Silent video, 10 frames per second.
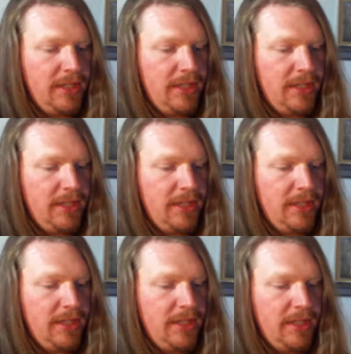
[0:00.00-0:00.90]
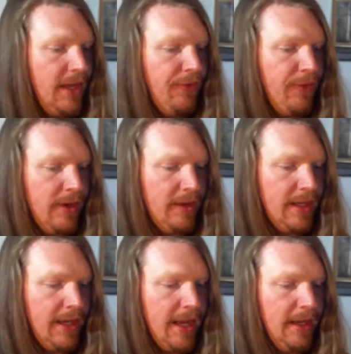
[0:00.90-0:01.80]
Something different
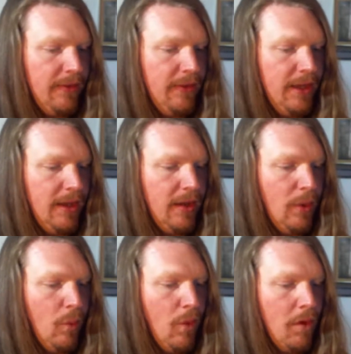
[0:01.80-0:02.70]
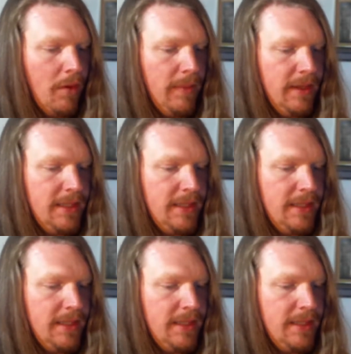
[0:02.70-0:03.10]
than any of the warm,